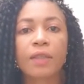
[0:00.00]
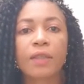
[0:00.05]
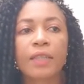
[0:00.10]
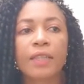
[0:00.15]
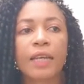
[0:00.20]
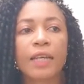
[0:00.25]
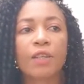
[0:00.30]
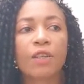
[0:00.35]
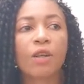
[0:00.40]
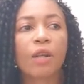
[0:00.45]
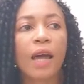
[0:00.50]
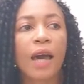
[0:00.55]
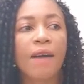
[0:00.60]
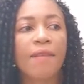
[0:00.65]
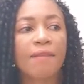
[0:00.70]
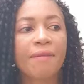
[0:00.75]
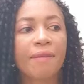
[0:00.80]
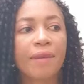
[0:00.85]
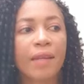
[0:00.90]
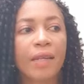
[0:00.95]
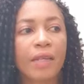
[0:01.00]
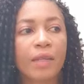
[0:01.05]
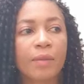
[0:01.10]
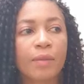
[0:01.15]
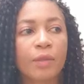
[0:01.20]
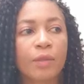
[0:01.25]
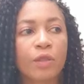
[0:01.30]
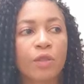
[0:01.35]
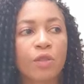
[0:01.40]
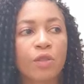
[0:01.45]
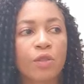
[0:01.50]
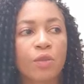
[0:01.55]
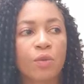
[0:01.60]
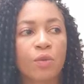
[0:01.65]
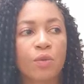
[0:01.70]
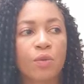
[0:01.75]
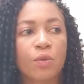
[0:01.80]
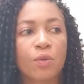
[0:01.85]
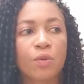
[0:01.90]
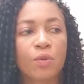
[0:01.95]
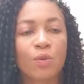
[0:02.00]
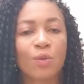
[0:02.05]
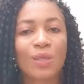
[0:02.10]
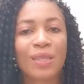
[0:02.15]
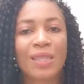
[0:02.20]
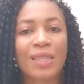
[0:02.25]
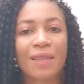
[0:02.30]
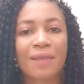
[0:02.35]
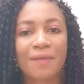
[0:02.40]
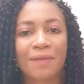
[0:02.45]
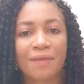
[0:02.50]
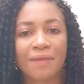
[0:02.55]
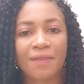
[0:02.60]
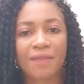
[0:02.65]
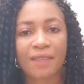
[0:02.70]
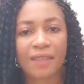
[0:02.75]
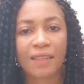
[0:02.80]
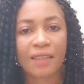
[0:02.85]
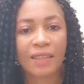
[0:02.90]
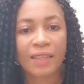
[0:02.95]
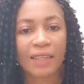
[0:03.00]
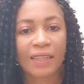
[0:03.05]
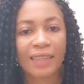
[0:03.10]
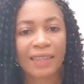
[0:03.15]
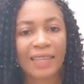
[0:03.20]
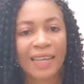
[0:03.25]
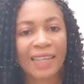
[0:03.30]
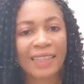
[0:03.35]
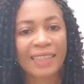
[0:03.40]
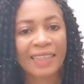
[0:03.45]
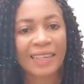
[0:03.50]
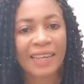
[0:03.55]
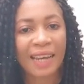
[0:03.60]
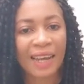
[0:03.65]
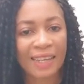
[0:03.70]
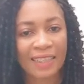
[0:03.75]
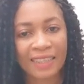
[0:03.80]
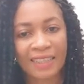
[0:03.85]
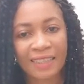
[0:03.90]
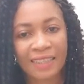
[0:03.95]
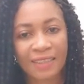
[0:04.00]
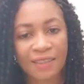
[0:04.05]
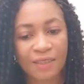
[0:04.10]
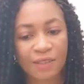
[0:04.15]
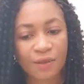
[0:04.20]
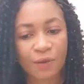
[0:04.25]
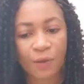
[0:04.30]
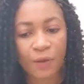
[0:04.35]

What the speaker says: They are not available to give that guidance.